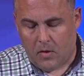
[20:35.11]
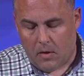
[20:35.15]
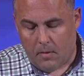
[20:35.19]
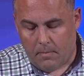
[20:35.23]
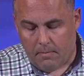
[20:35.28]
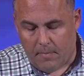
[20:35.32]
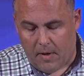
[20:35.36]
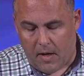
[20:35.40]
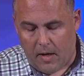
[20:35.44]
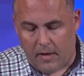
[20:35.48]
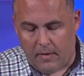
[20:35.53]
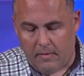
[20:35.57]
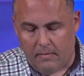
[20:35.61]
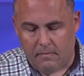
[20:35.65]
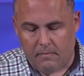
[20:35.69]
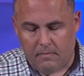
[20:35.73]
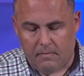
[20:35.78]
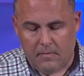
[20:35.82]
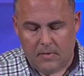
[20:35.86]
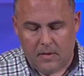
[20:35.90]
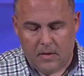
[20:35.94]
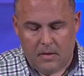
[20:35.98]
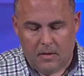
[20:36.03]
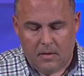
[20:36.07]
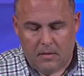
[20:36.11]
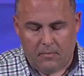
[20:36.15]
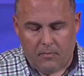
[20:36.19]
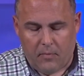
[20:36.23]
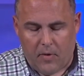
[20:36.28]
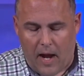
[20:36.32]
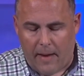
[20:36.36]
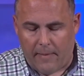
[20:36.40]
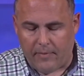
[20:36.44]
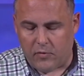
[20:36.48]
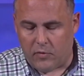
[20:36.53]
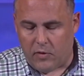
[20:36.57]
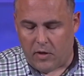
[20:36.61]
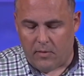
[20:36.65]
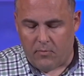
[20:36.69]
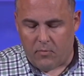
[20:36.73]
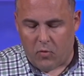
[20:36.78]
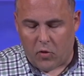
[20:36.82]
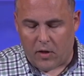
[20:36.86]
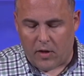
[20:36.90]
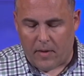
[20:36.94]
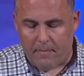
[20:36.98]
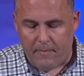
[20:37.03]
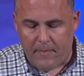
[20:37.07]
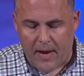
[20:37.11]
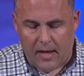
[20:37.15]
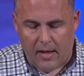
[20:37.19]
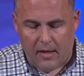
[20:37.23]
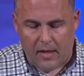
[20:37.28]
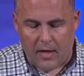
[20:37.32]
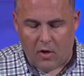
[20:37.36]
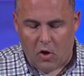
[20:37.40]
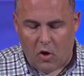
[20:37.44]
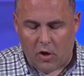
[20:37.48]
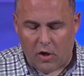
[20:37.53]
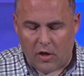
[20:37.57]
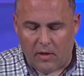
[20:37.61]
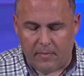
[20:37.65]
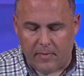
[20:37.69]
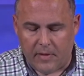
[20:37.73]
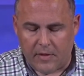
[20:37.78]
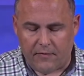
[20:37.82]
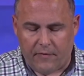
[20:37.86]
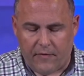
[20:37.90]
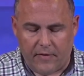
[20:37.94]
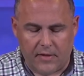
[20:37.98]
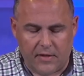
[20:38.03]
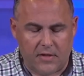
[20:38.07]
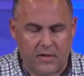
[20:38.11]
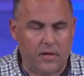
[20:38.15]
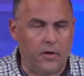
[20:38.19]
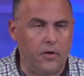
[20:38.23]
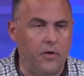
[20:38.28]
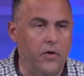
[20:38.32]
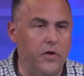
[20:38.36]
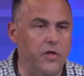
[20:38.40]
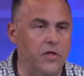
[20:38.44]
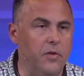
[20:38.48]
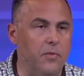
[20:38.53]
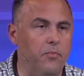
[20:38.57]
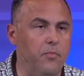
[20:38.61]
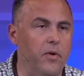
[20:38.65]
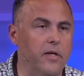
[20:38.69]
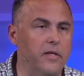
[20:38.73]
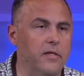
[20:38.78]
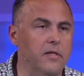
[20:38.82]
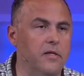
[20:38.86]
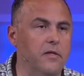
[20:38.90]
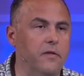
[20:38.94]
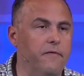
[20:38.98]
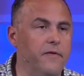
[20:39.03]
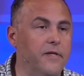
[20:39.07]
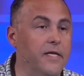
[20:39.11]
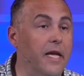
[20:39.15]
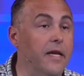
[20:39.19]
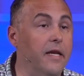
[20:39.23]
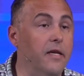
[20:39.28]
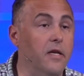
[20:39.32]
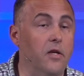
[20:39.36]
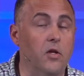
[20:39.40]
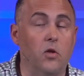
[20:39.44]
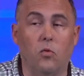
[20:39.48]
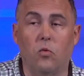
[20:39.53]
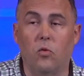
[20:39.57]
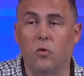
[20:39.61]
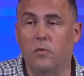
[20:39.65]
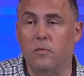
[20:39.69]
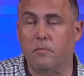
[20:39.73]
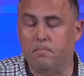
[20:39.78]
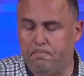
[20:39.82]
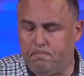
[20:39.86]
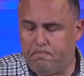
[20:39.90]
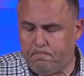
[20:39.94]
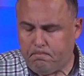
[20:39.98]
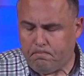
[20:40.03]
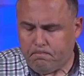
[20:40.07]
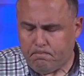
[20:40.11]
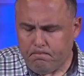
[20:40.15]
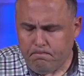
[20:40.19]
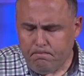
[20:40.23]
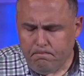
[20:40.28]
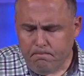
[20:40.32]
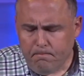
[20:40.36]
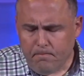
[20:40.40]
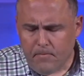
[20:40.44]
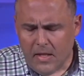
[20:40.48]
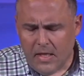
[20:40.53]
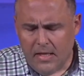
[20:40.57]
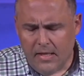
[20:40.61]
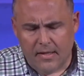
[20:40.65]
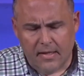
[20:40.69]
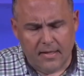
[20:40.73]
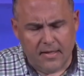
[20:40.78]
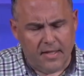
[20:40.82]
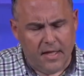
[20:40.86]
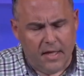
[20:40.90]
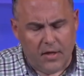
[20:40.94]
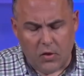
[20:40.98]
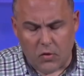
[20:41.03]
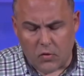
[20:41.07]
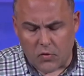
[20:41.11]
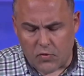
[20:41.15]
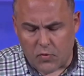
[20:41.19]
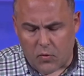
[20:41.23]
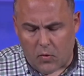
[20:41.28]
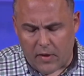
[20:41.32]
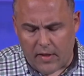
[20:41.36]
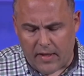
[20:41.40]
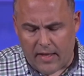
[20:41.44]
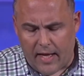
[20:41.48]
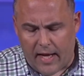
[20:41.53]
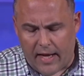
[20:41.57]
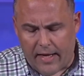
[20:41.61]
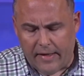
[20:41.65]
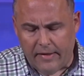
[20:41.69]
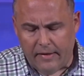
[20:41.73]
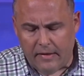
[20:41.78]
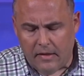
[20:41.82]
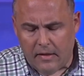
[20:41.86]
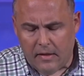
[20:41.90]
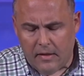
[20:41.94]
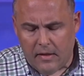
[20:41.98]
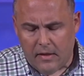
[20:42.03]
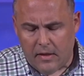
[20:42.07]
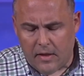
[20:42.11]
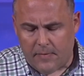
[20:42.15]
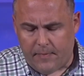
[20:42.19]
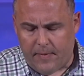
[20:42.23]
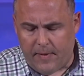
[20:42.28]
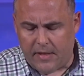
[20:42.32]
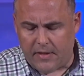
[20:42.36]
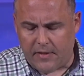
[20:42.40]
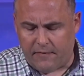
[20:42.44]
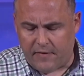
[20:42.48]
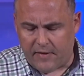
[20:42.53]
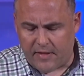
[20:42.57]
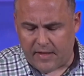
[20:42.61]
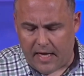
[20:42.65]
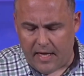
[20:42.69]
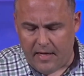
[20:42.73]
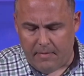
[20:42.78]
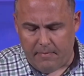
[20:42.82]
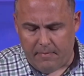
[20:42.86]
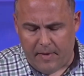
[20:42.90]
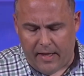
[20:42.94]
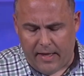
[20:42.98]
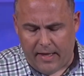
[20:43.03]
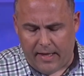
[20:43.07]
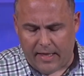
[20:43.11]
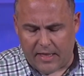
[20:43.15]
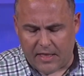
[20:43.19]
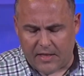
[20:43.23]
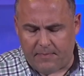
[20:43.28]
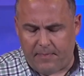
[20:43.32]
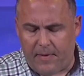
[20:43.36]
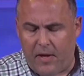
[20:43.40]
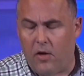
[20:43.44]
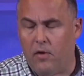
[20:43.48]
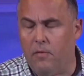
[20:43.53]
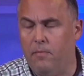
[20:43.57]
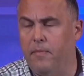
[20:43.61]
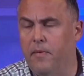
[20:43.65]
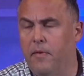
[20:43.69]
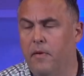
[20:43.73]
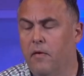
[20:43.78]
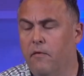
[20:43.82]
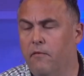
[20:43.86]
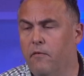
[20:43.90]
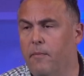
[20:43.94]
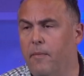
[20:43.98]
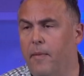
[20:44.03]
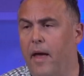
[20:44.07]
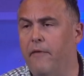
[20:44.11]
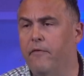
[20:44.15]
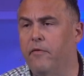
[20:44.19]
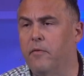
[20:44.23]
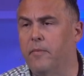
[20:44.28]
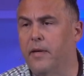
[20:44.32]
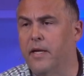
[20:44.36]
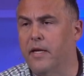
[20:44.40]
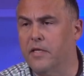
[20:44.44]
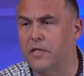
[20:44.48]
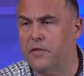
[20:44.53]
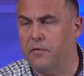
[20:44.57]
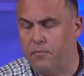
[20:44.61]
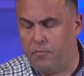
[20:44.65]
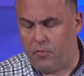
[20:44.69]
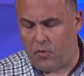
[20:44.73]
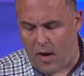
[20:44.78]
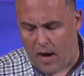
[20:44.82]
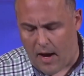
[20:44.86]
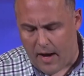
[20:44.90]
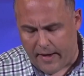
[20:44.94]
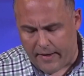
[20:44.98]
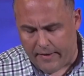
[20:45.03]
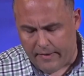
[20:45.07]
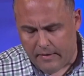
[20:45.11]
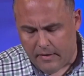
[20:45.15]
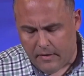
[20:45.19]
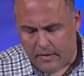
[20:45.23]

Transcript: But perhaps one of the more compelling arguments for this theory is the presence of Satan in the world. Ezekiel 28 speaks of Satan being expelled from heaven because of pride.